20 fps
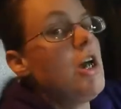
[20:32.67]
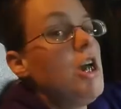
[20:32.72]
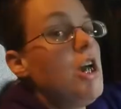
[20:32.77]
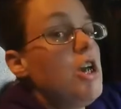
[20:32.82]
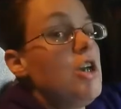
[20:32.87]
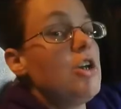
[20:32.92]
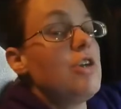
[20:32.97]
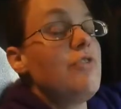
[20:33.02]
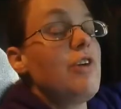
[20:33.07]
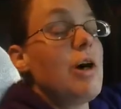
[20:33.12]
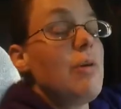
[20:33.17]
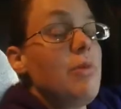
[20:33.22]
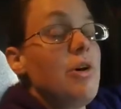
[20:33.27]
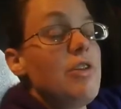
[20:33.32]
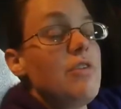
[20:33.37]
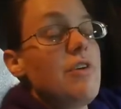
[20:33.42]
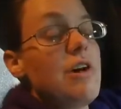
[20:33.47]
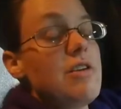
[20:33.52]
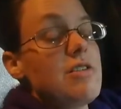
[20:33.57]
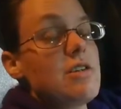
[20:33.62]
You can find both
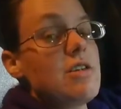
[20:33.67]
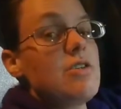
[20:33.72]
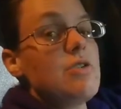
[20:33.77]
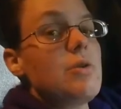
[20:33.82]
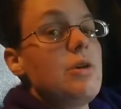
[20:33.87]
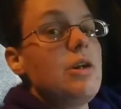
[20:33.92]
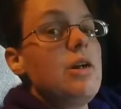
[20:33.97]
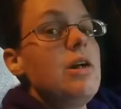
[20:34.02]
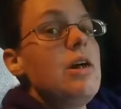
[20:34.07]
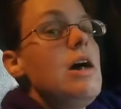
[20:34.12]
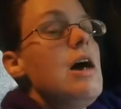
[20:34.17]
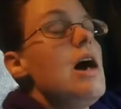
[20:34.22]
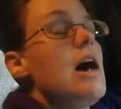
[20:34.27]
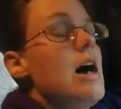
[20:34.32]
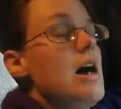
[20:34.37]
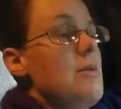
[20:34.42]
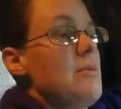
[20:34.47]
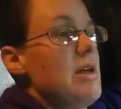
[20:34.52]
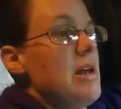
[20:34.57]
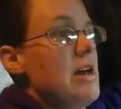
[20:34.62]
of us on Twitter.
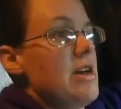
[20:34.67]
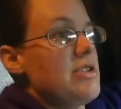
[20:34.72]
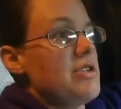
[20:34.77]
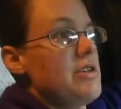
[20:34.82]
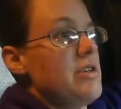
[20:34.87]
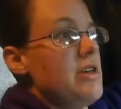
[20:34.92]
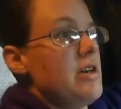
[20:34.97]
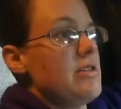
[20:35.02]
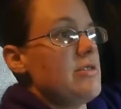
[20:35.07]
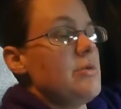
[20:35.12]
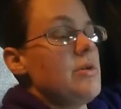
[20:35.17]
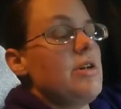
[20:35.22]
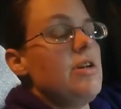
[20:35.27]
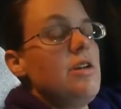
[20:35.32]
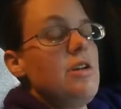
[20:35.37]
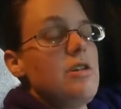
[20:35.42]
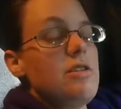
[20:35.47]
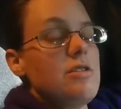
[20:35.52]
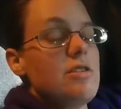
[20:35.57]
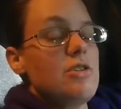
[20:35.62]
I'm at AshleyLex1.
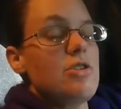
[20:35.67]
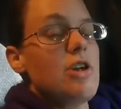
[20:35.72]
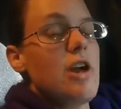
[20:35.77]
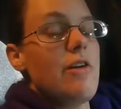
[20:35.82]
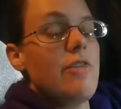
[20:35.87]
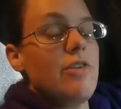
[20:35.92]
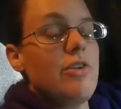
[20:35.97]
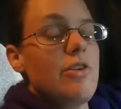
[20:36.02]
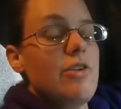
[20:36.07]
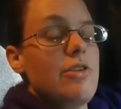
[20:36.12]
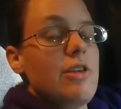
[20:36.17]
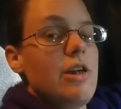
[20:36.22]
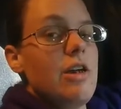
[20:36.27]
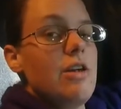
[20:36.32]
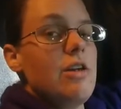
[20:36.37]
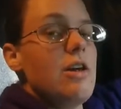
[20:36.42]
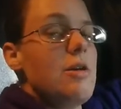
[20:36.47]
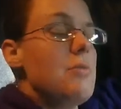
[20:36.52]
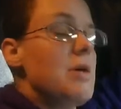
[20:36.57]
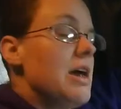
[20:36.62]
He's at Traveler Thing.
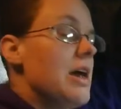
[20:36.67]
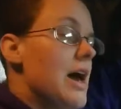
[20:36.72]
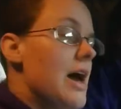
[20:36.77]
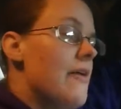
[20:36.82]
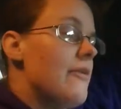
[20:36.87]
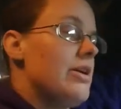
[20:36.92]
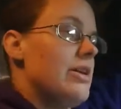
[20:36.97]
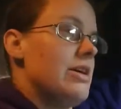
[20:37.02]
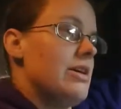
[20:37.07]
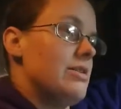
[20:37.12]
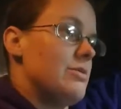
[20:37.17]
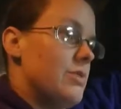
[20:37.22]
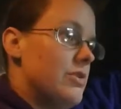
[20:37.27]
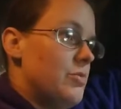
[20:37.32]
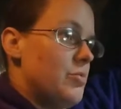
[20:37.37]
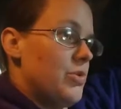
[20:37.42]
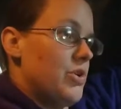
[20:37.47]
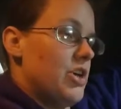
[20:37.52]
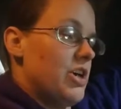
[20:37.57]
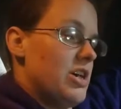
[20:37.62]
Come hang out with us. We have a
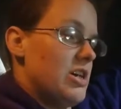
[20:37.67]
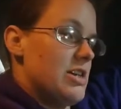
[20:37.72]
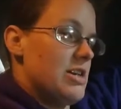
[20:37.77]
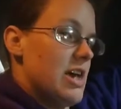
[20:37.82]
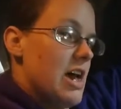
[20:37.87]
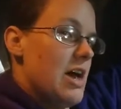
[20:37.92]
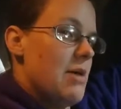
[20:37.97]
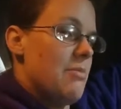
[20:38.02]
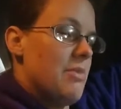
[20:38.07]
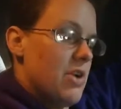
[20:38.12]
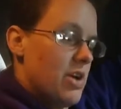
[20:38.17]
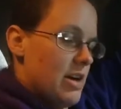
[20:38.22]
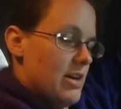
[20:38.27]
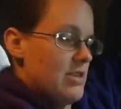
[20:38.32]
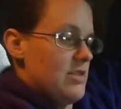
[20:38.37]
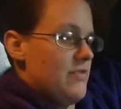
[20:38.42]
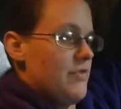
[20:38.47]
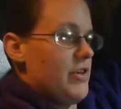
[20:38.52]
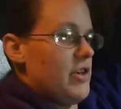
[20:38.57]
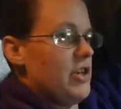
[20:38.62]
pretty good time. All kinds
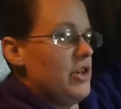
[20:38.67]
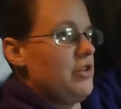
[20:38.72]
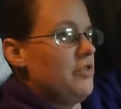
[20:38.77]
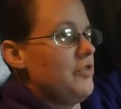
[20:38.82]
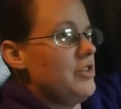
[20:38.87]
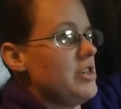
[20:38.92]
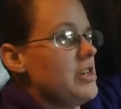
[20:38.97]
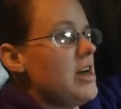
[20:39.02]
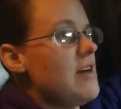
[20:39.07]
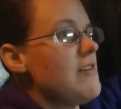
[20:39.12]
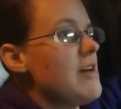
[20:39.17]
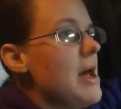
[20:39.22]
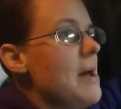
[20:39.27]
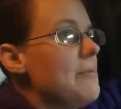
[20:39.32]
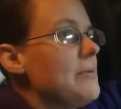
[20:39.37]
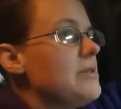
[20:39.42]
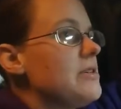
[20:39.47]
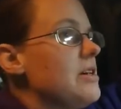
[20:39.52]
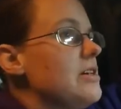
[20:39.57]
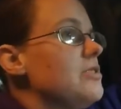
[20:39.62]
of fun, goofy stuff
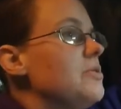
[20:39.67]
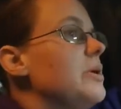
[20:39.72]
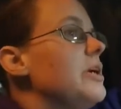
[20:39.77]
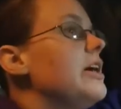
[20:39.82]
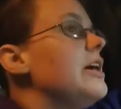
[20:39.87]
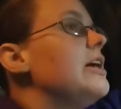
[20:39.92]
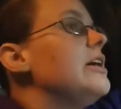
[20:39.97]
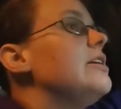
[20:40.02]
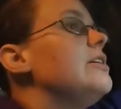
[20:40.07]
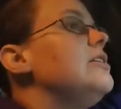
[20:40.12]
happens on Twitter.